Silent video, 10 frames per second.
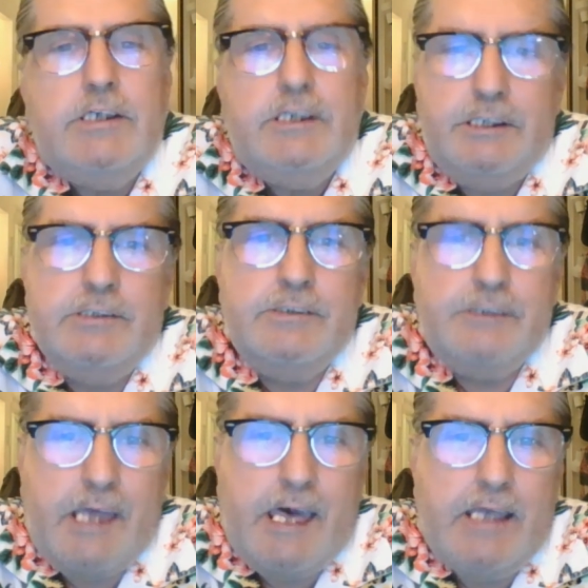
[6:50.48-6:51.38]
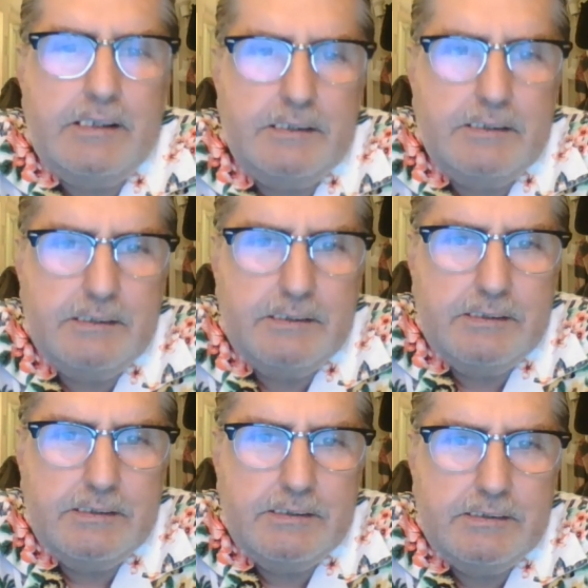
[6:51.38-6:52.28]
in that
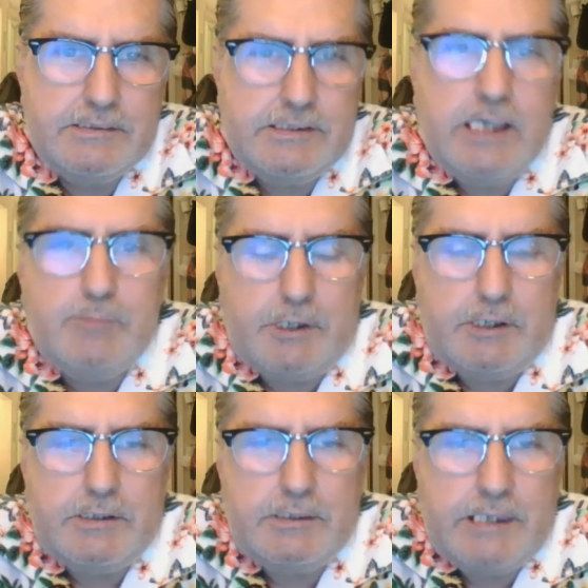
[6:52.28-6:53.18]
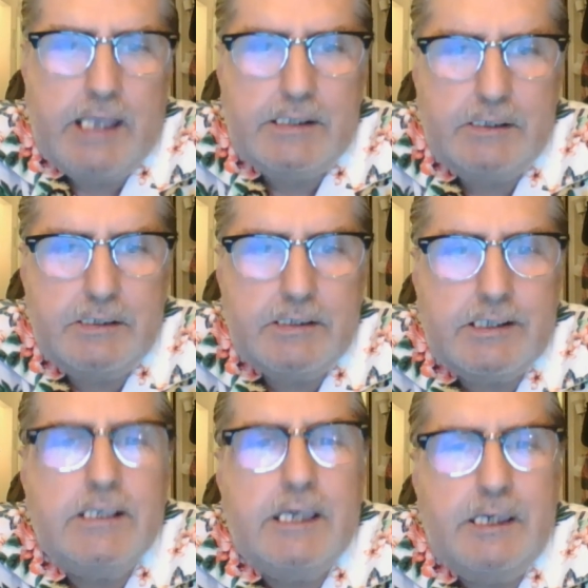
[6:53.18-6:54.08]
statement, that
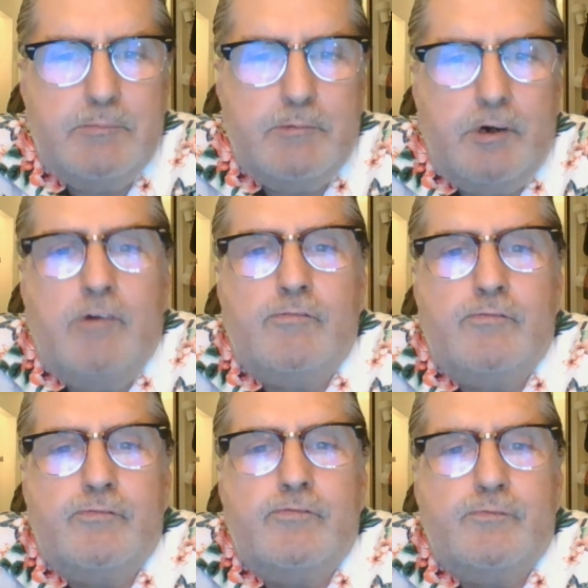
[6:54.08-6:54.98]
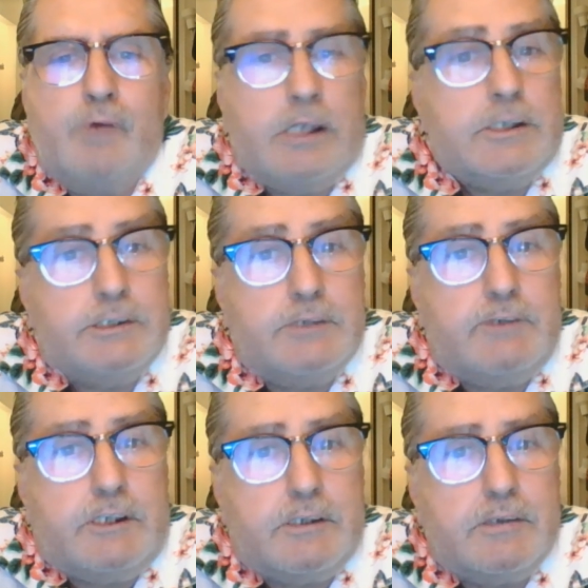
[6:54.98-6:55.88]
claim of relativity.